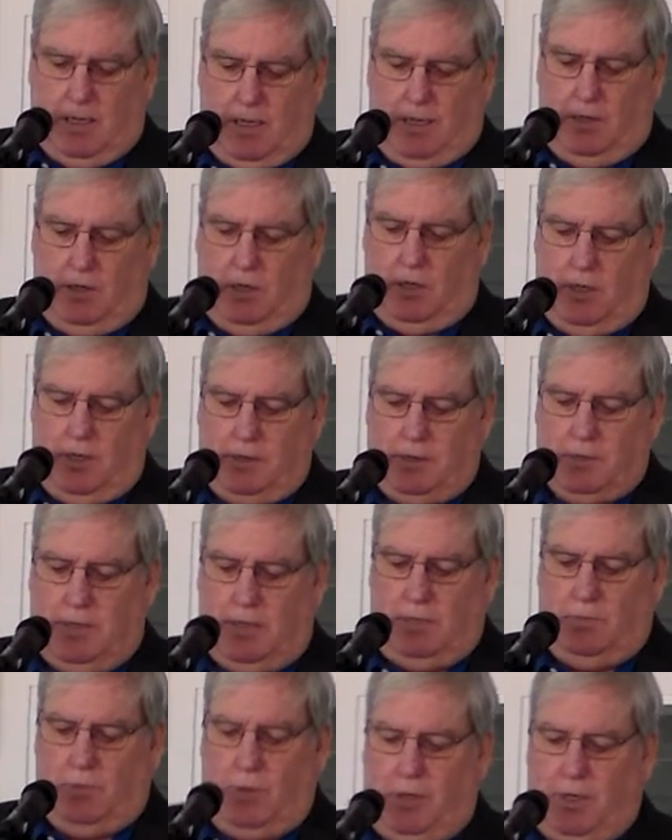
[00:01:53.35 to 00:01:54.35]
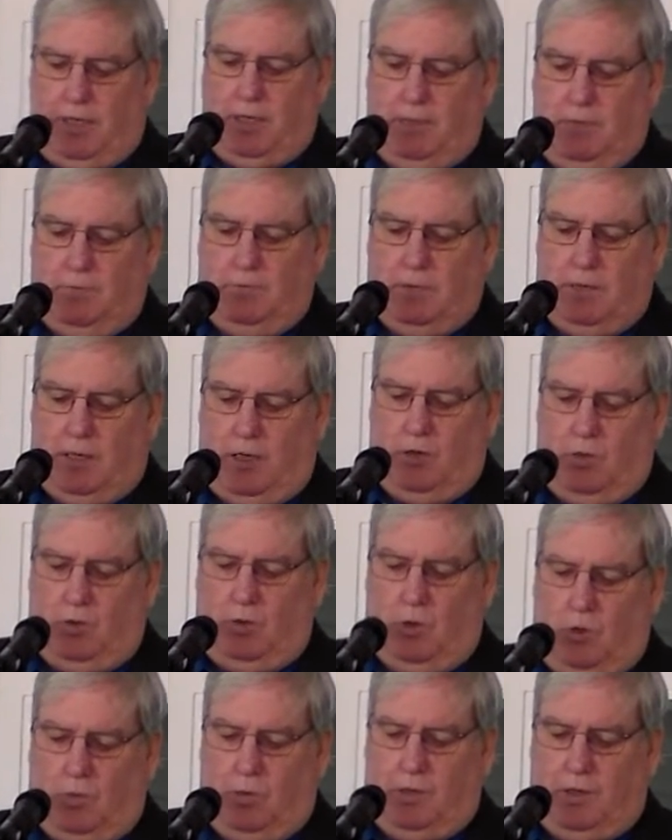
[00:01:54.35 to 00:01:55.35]
I had a hard time reading. I
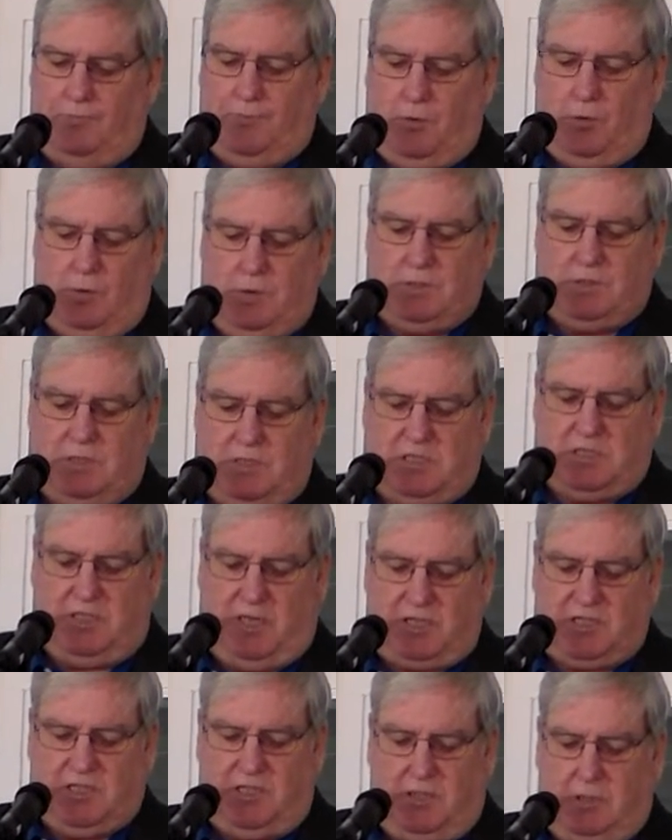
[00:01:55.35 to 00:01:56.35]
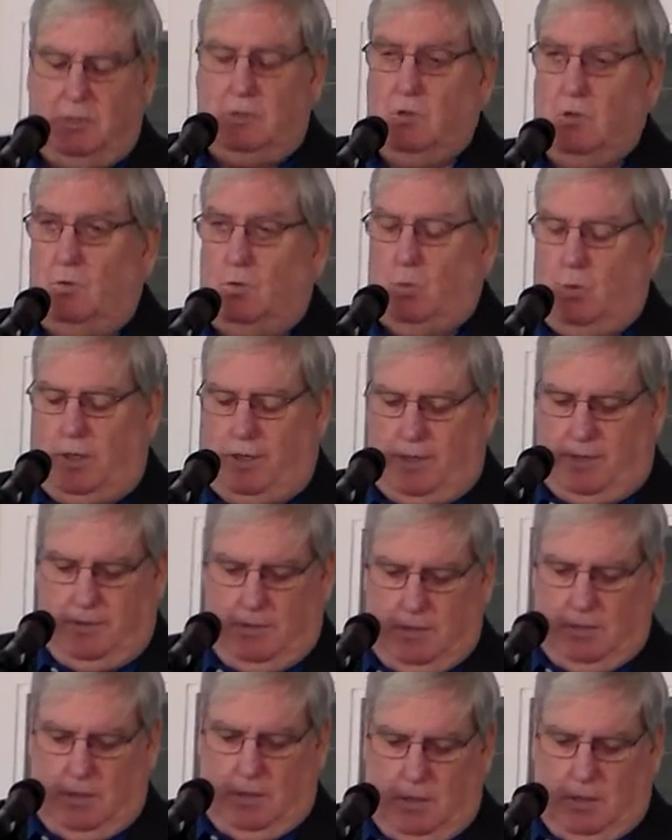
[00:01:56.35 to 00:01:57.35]
don't know if it was dyslexia or
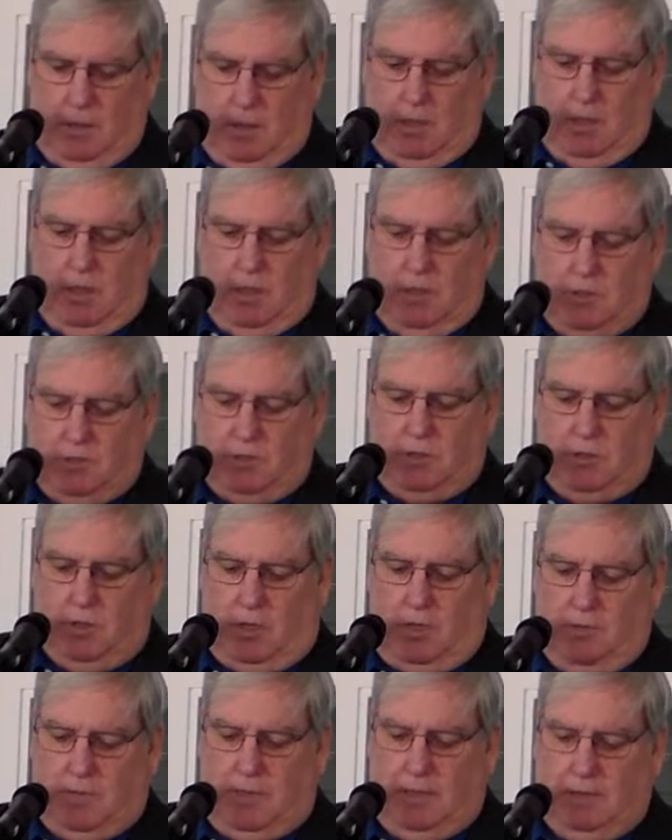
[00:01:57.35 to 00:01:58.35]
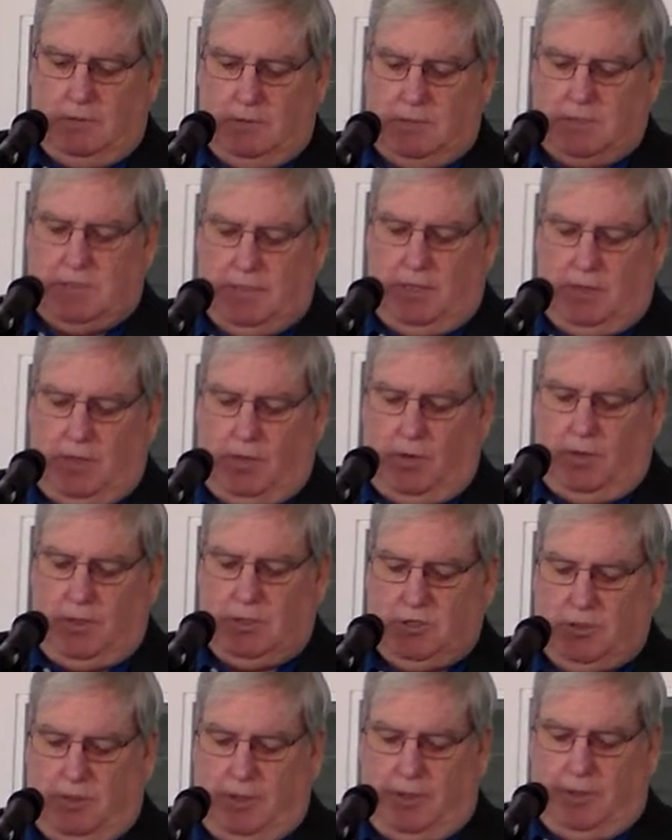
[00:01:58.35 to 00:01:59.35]
what. She taught me to sound out
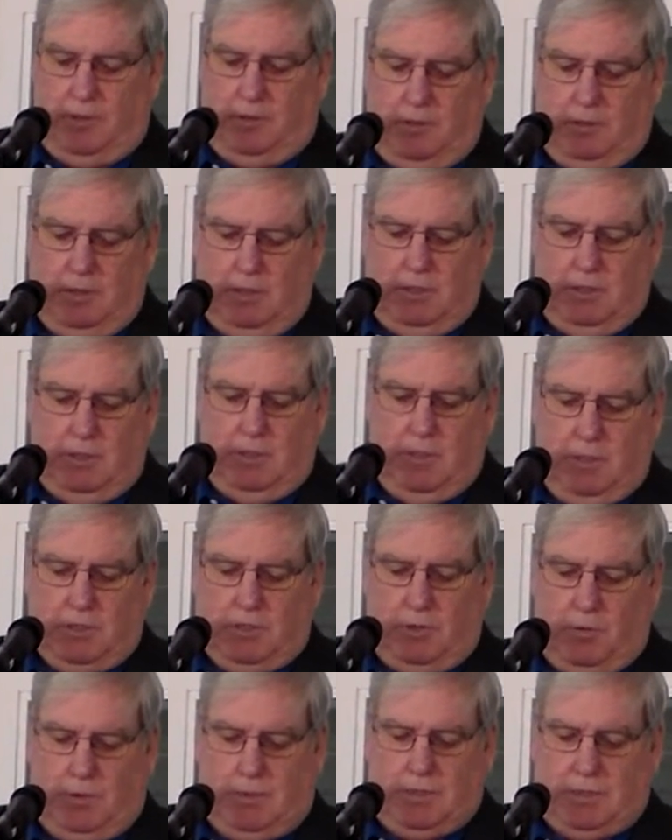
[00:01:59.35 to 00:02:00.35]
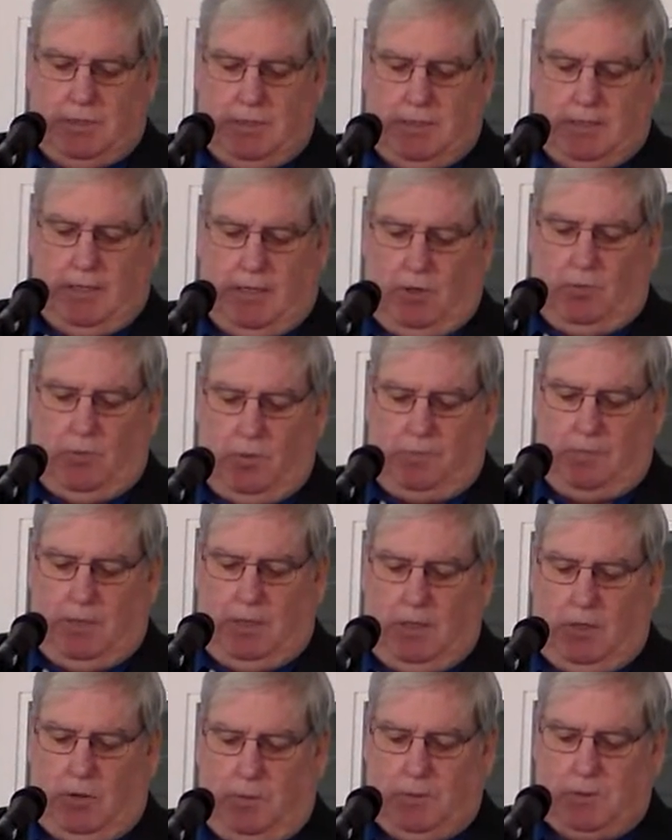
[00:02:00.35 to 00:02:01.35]
each letter. She would sit down with
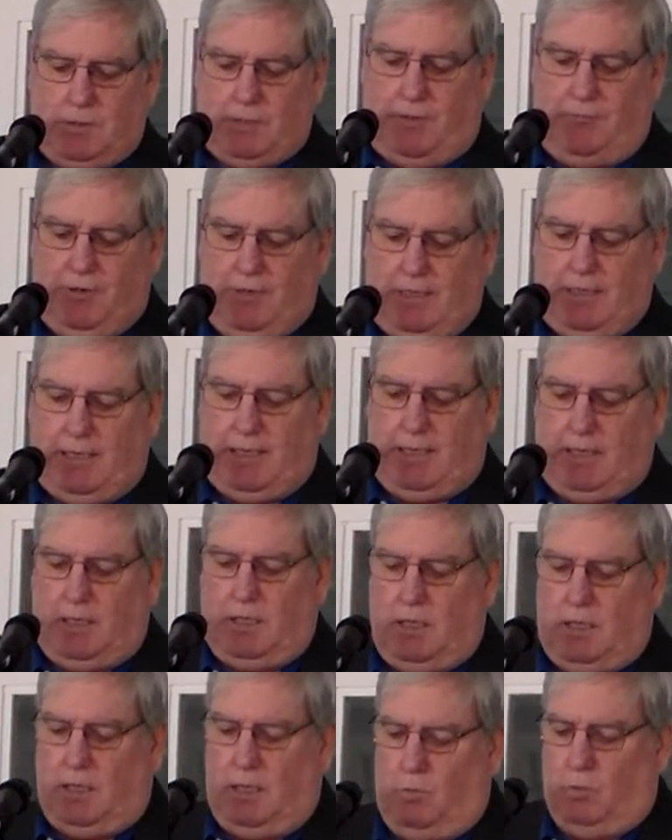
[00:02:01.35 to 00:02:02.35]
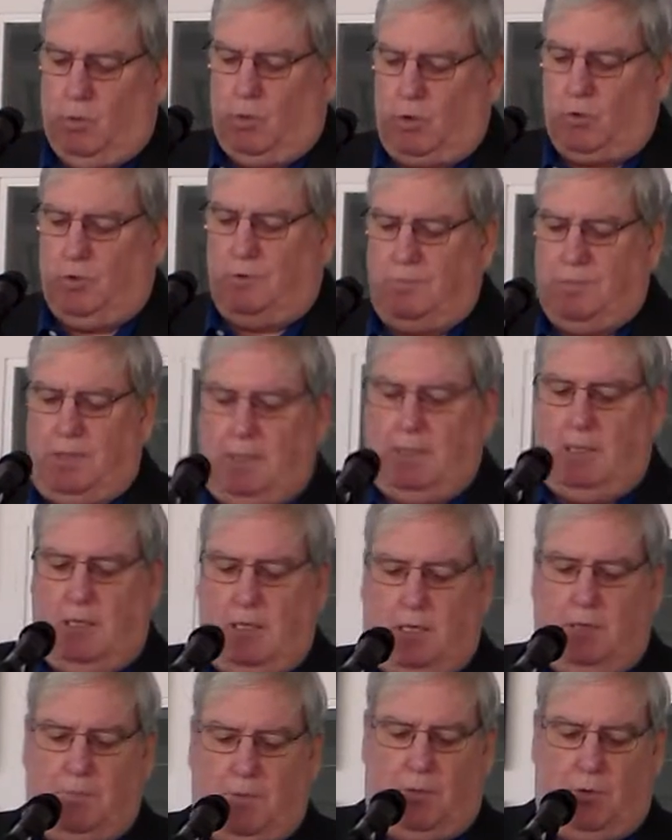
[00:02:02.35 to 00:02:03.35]
me almost every day and work me
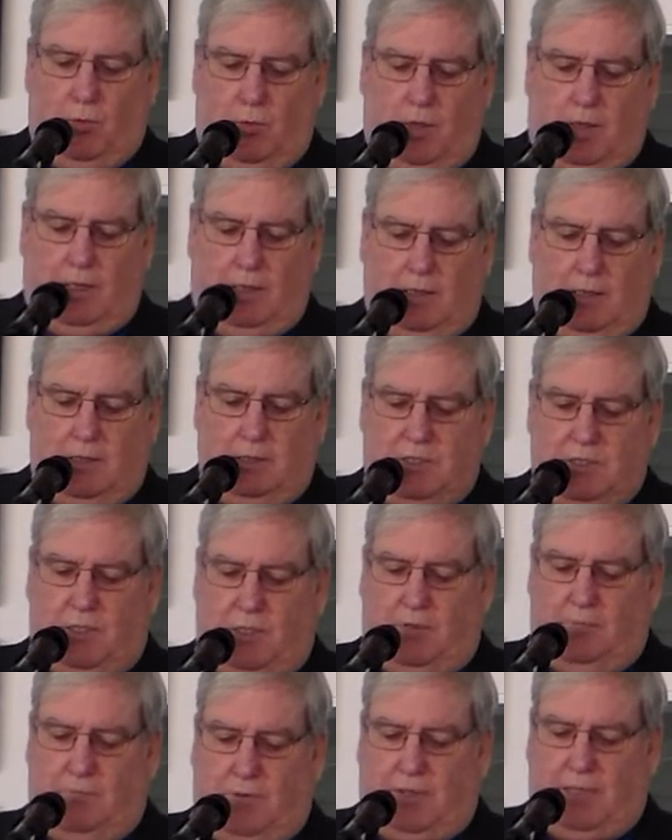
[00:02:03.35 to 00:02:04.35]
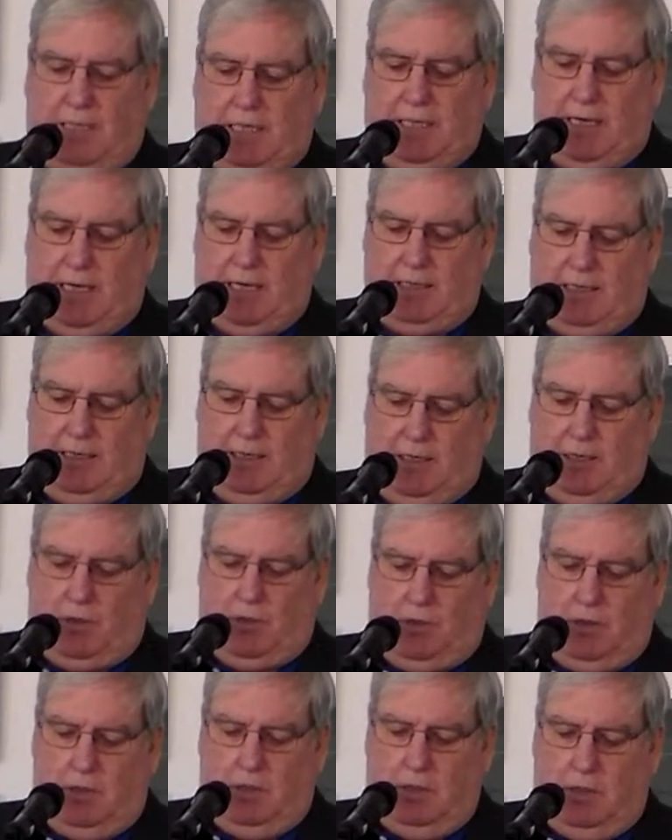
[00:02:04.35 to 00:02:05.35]
on my reading until I finally got it
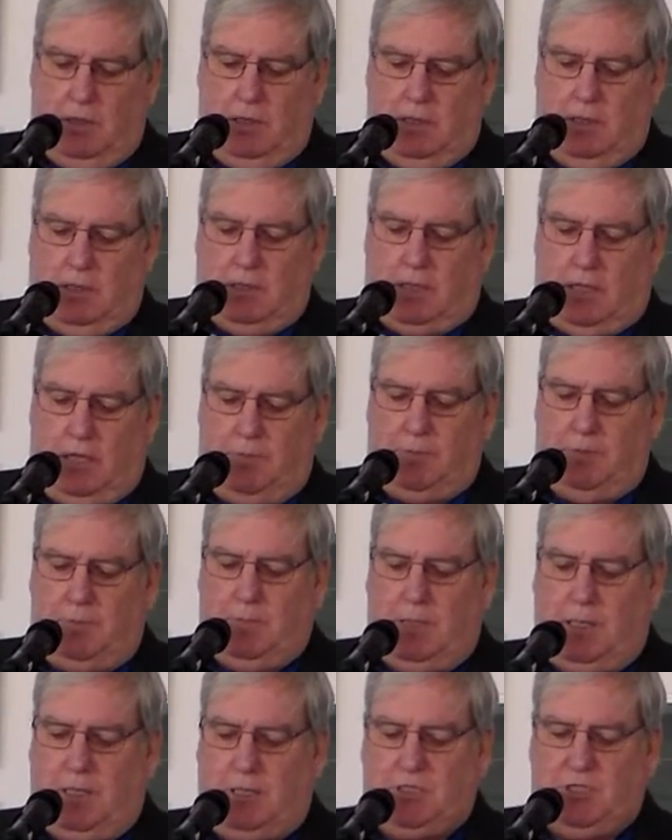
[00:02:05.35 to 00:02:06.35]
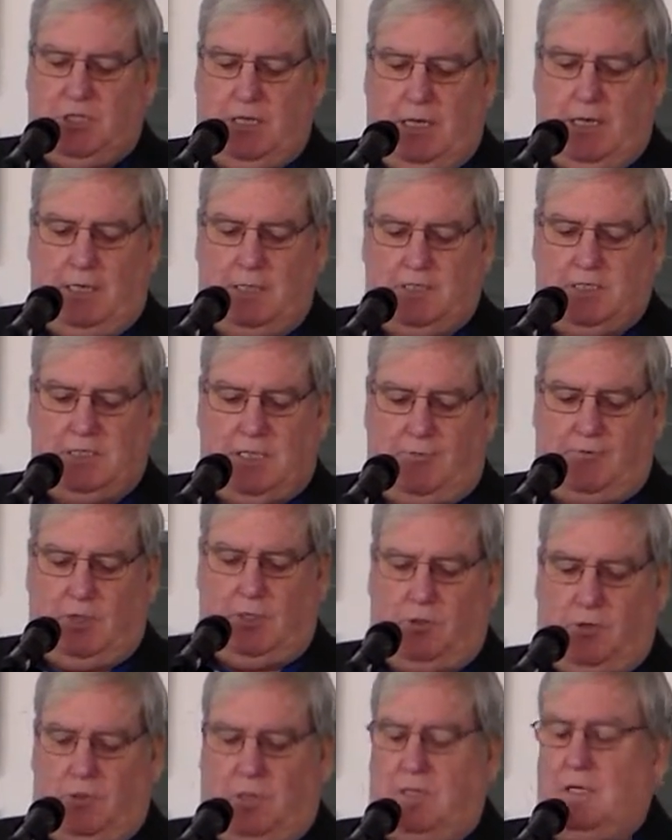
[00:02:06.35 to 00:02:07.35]
down. Keep in mind, she had
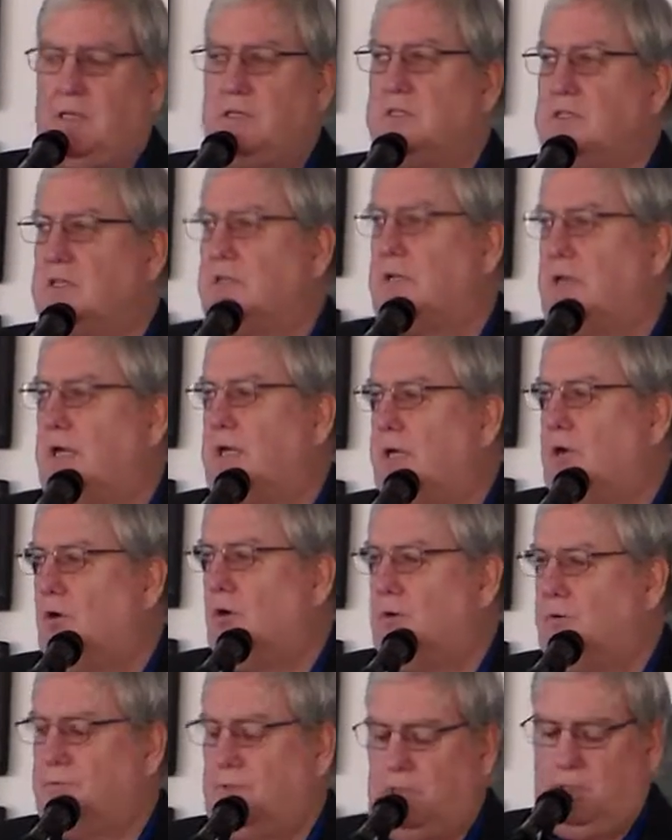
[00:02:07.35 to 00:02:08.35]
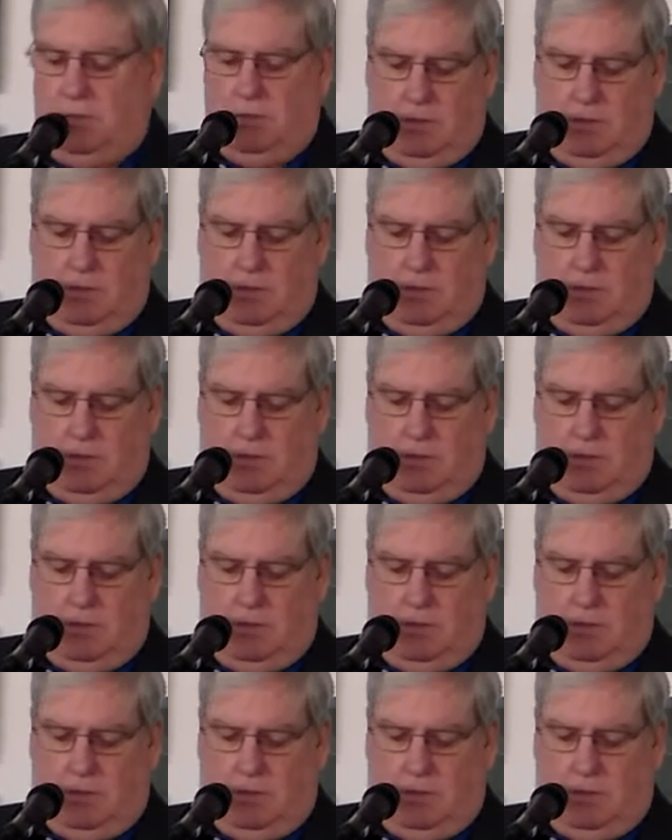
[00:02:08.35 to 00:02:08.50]
7 other kids to take care of.